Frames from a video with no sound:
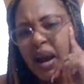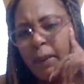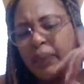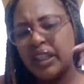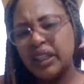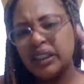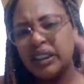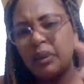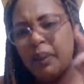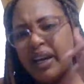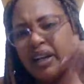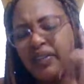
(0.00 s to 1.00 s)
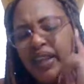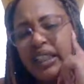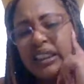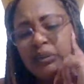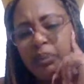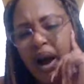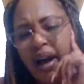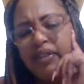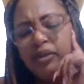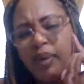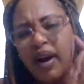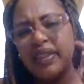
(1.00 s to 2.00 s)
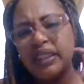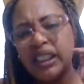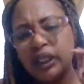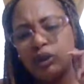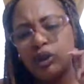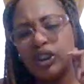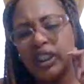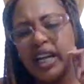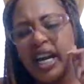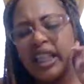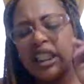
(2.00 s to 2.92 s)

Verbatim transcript: But there's somebody here that is bothered by this energy.